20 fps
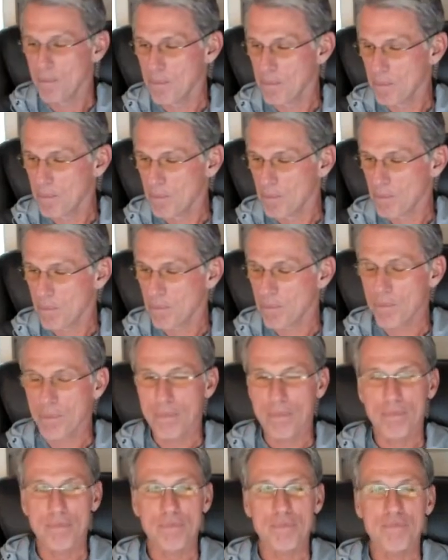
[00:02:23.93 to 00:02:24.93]

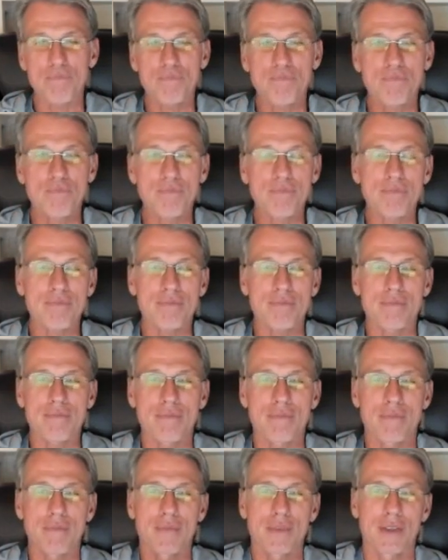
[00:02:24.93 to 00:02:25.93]

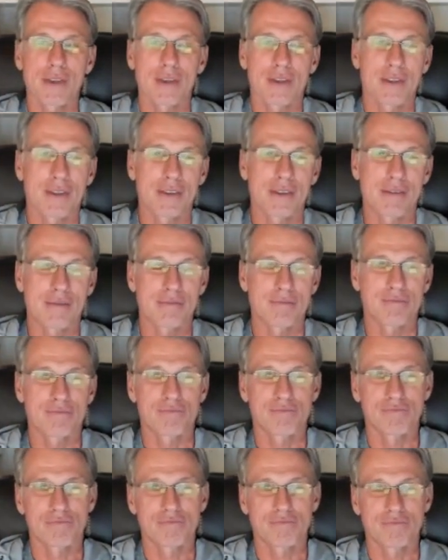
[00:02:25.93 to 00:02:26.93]

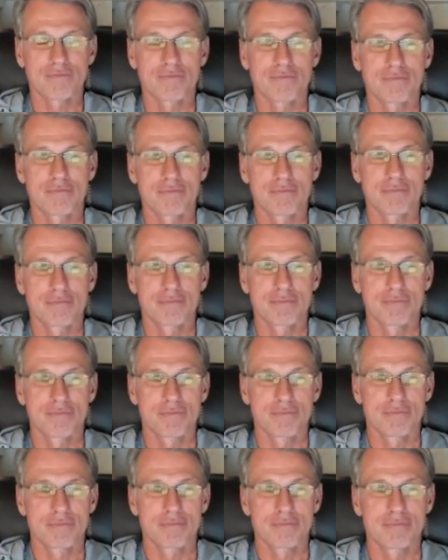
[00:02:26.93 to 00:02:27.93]

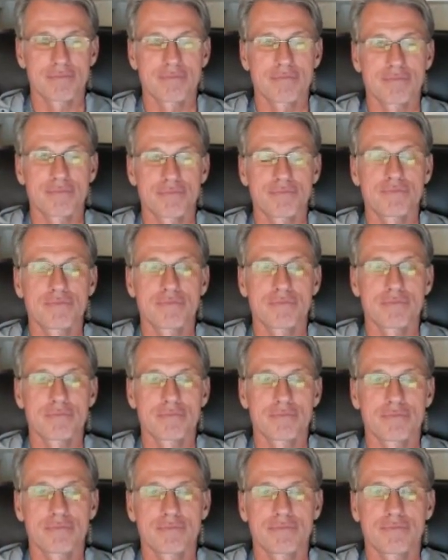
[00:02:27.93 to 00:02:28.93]

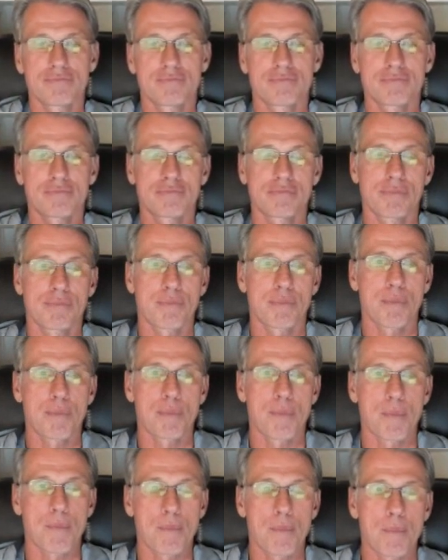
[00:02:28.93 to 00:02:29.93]

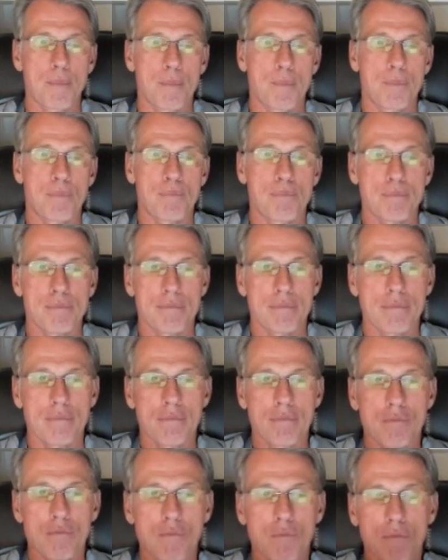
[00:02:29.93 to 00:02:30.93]

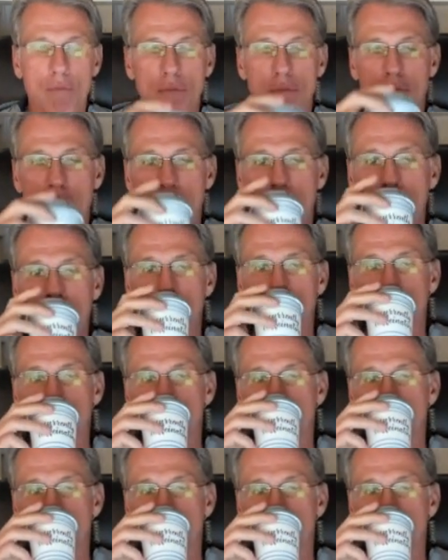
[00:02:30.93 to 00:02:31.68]
This person isn't speaking.